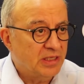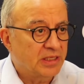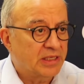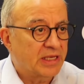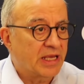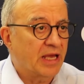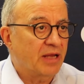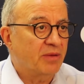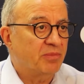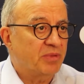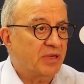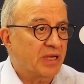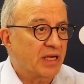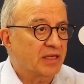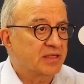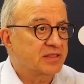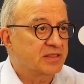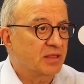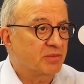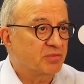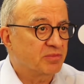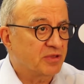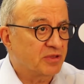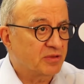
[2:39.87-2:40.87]
can be
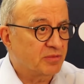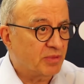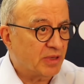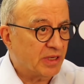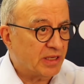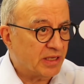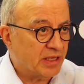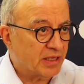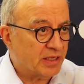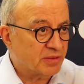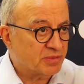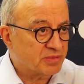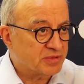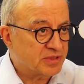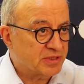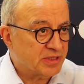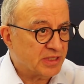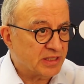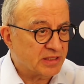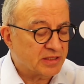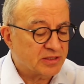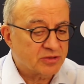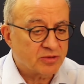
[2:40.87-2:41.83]
accepted by Arab states.